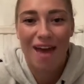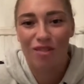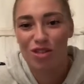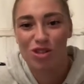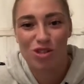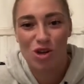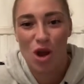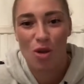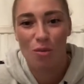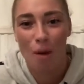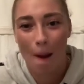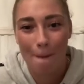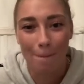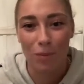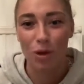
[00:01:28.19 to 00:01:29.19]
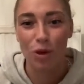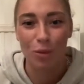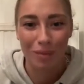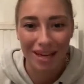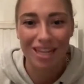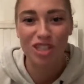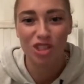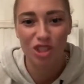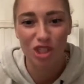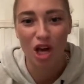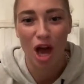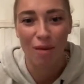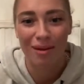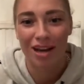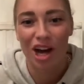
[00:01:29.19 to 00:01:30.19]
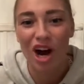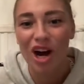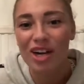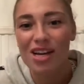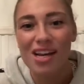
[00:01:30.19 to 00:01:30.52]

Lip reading: There's no boobage going on.